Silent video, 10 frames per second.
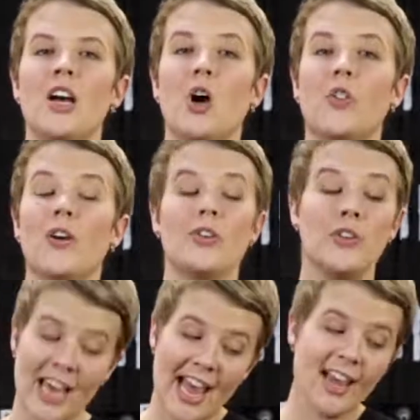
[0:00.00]
Although
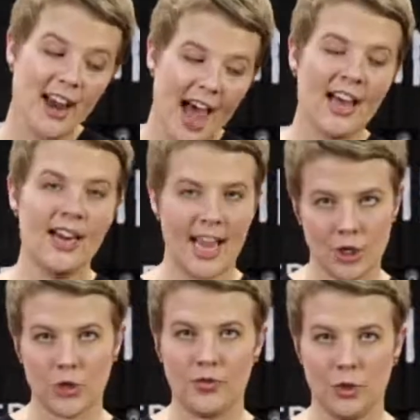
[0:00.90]
you can add
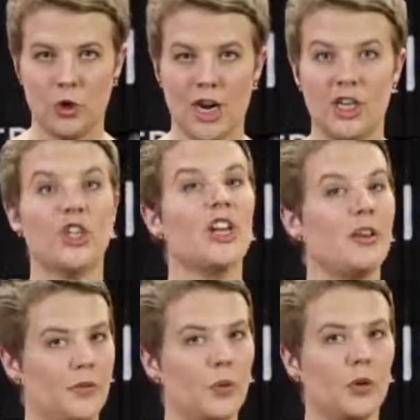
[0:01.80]
extra filtration
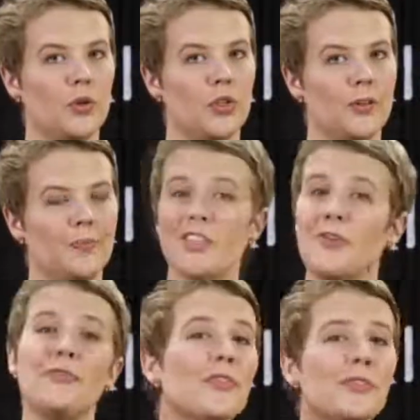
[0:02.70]
if you want to.
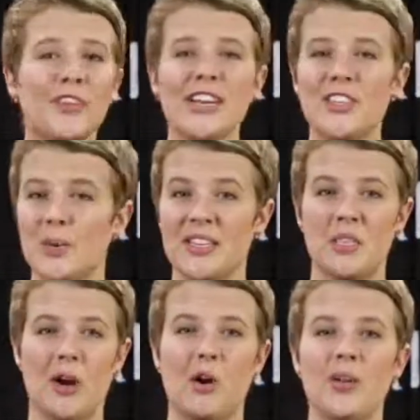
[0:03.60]
So feel free to
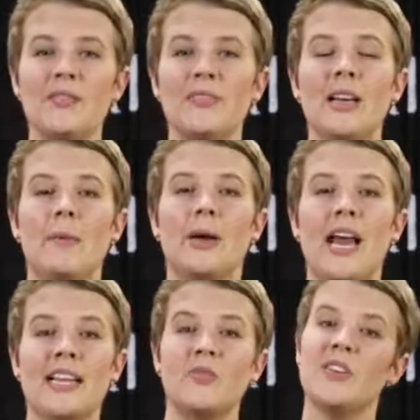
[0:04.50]
experiment,
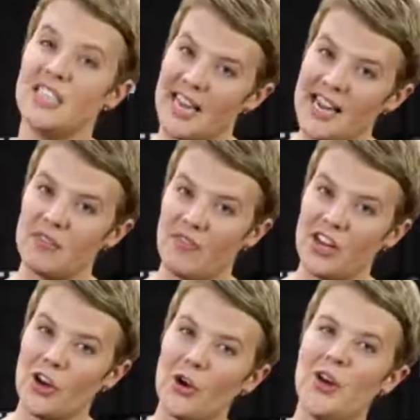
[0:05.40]
but as for today's
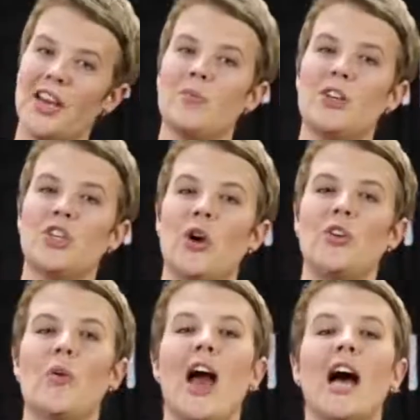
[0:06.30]
video, we're going to be
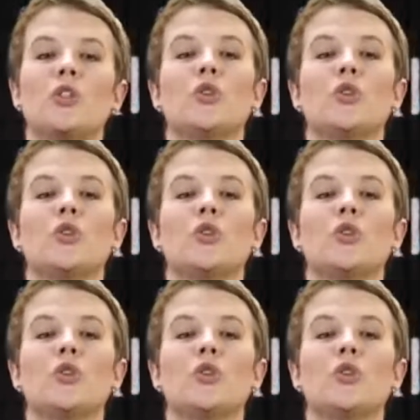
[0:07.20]
showing you how